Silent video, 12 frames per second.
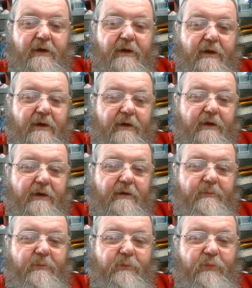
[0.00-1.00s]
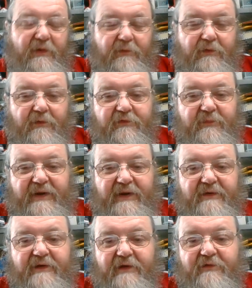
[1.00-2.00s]
where I'll also be
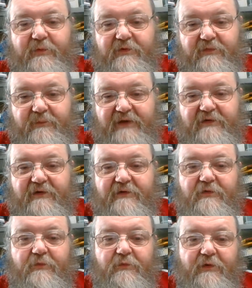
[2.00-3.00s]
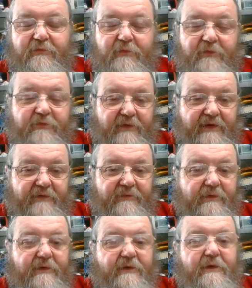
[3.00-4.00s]
going down to Books and Banter to run Frostgrave